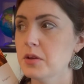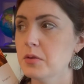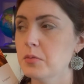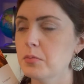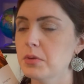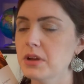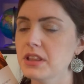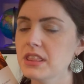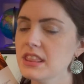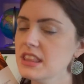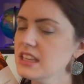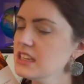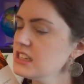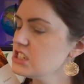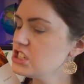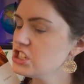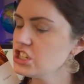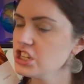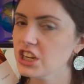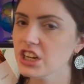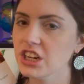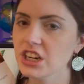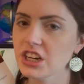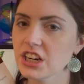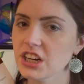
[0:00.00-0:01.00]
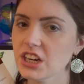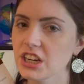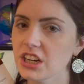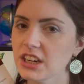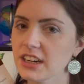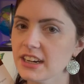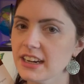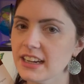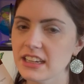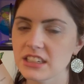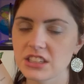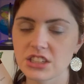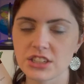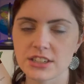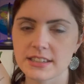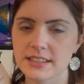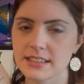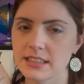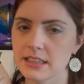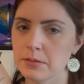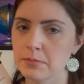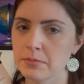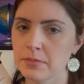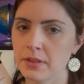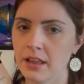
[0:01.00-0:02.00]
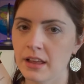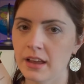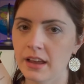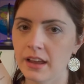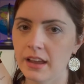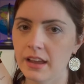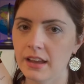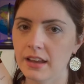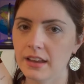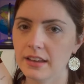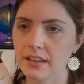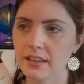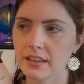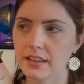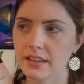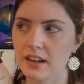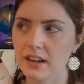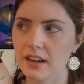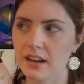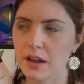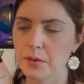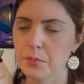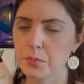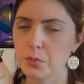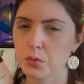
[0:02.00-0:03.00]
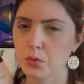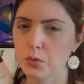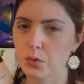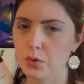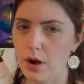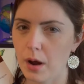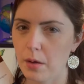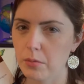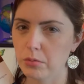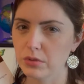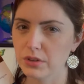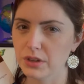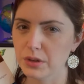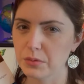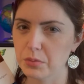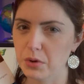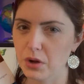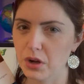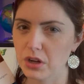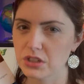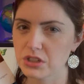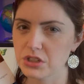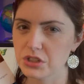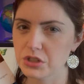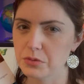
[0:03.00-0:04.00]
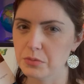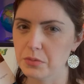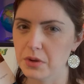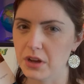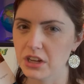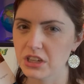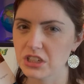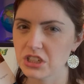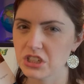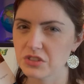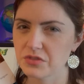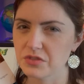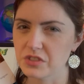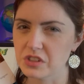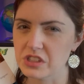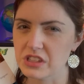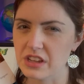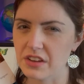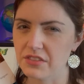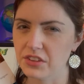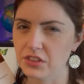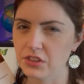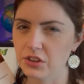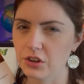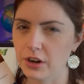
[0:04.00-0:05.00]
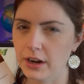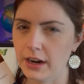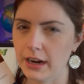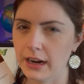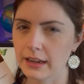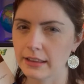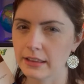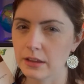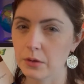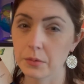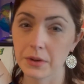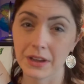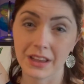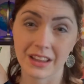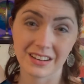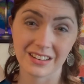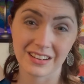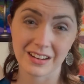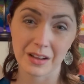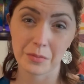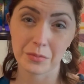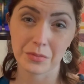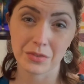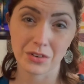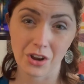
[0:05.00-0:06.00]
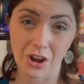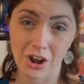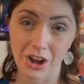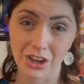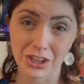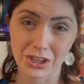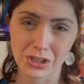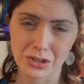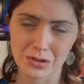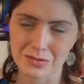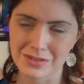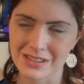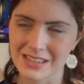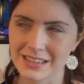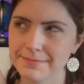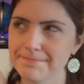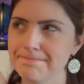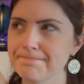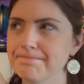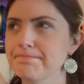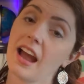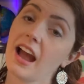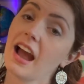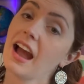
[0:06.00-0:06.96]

But this year, it just seemed like I probably bought too much for seventh grade that we ended up not using.